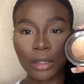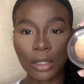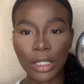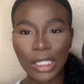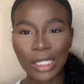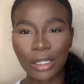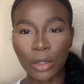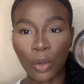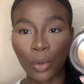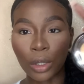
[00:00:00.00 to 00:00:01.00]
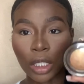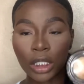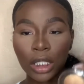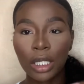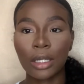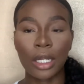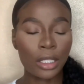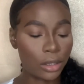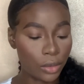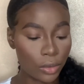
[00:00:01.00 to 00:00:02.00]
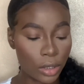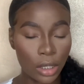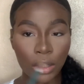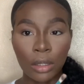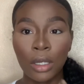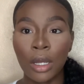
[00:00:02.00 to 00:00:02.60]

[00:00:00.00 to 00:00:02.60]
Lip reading: This is the golder shade. I didn't use the